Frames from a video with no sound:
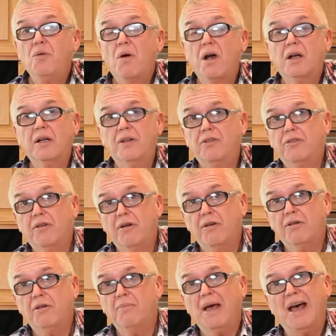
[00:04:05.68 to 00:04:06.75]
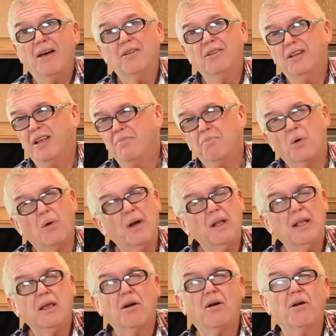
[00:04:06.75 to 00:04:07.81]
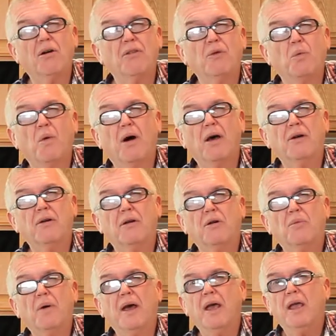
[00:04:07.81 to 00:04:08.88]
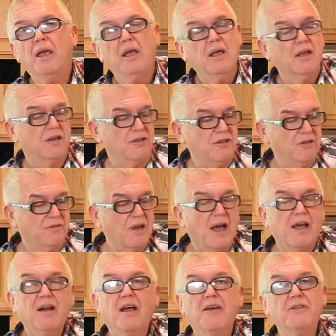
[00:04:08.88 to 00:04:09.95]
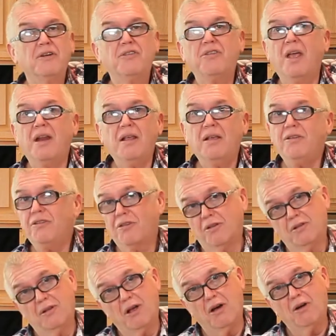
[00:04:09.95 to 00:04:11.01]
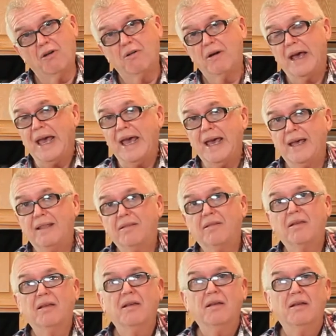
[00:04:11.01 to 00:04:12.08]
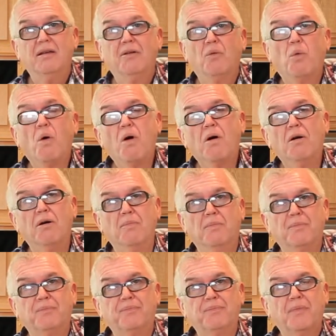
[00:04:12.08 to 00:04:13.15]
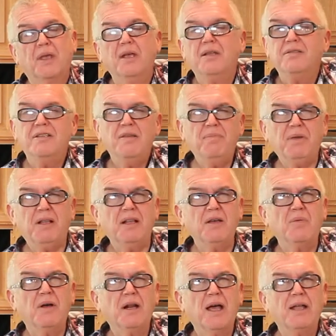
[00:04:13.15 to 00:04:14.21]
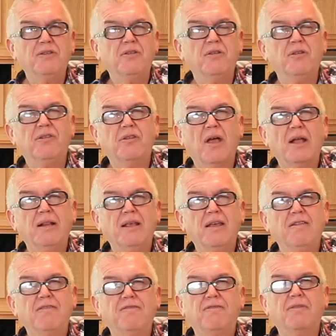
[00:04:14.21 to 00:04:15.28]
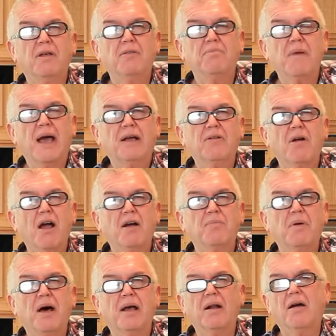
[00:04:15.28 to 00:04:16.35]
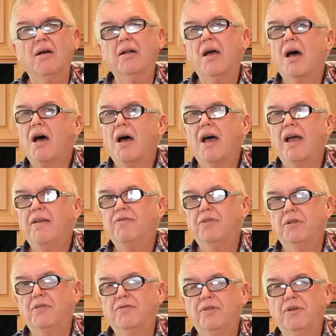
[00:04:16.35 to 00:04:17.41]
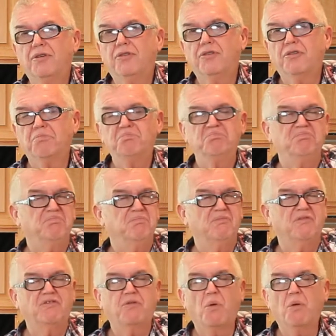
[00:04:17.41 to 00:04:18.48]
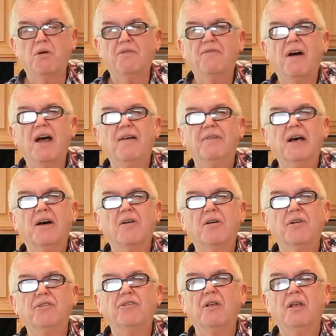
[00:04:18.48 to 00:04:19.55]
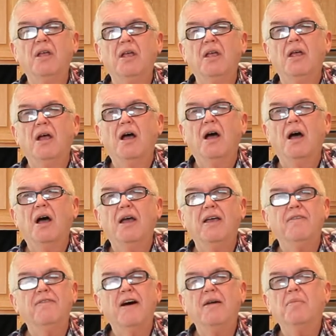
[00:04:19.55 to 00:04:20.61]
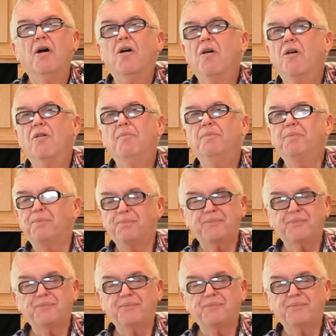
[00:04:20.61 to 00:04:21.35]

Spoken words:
are concerned about it boiling all the water away, you've got other settings, low and warm. Typically what I do is I leave my crock pot on high for the first 4 or 5 hours if I'm home,